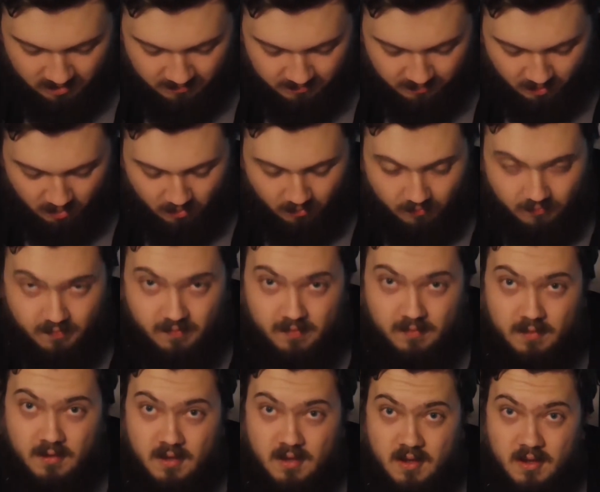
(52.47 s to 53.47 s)

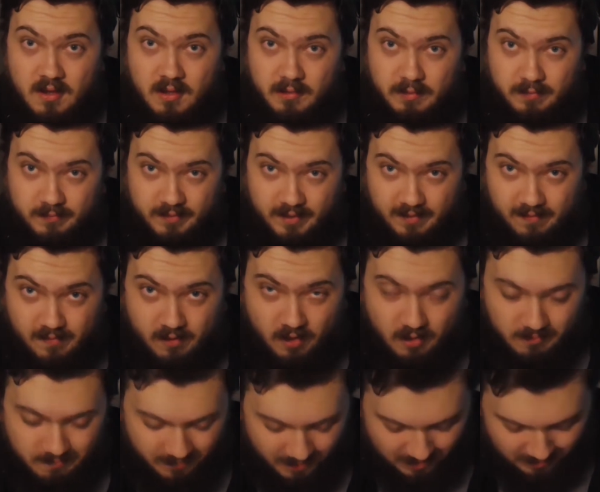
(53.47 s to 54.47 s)
impulse with these
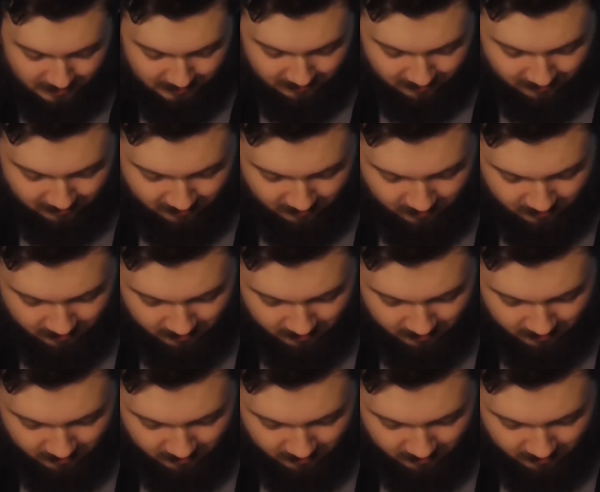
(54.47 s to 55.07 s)
certain parts.